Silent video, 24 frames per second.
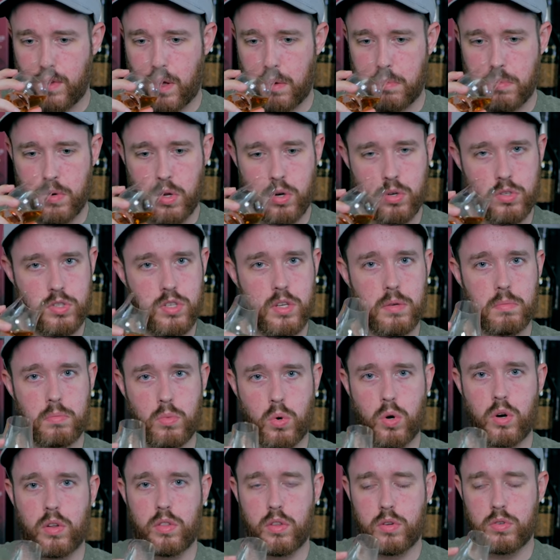I'm noticing
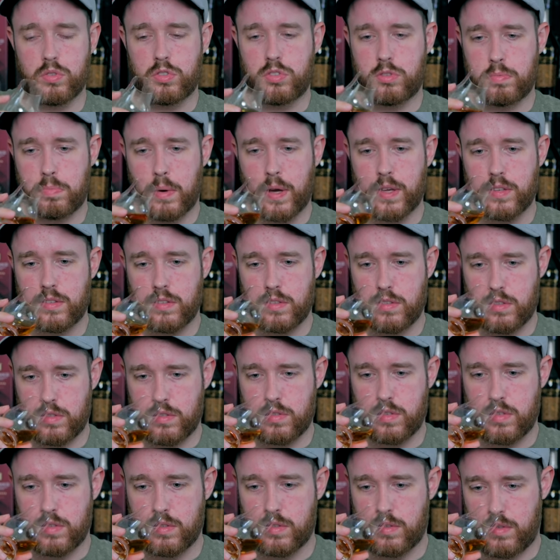more of those
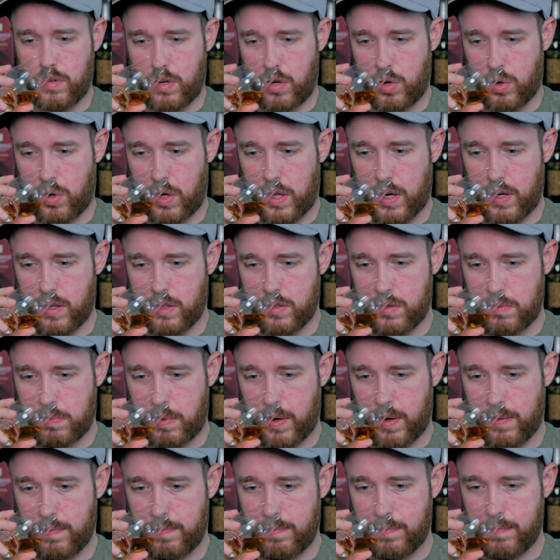spices and oakiness,
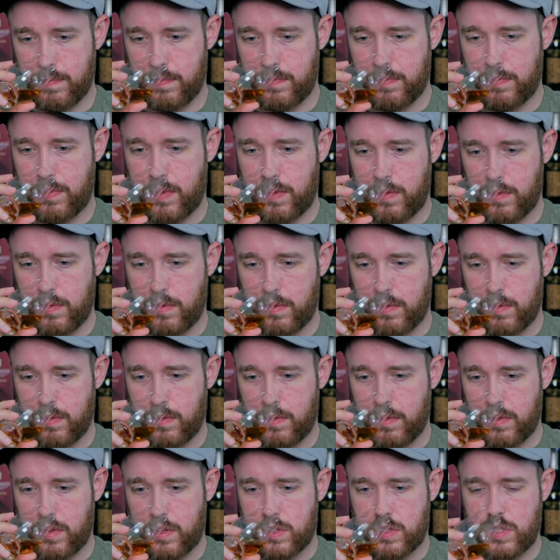but
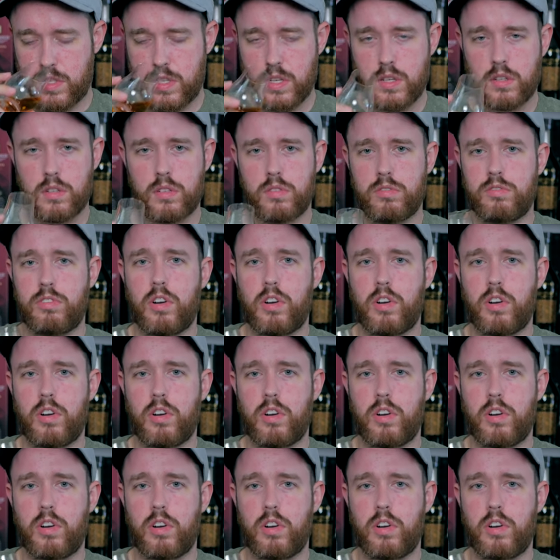still